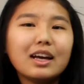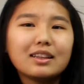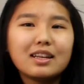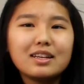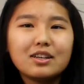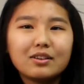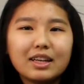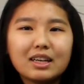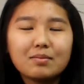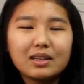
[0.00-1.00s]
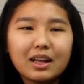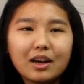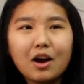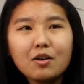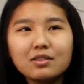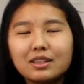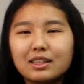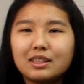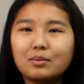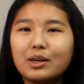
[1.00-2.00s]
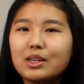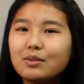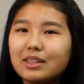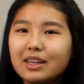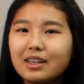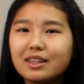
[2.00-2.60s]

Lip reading: then, you know, they can be like, oh, so this is what you did,